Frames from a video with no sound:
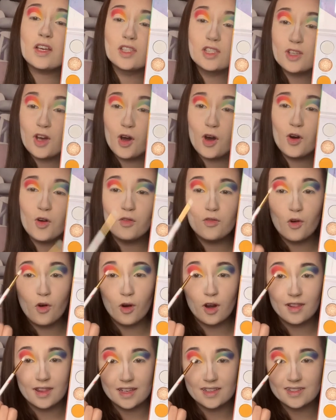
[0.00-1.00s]
So
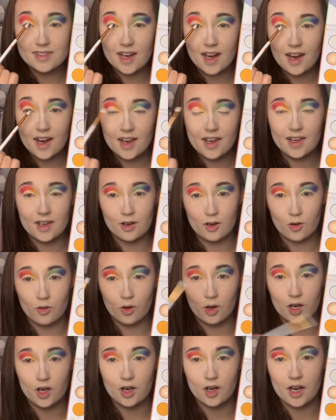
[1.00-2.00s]
for this eye, inner
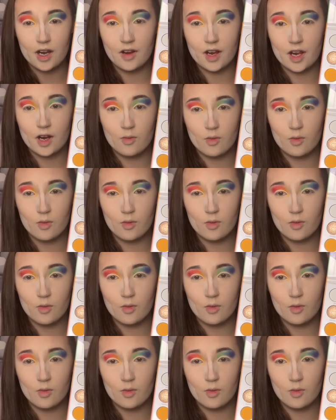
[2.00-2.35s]
corner area,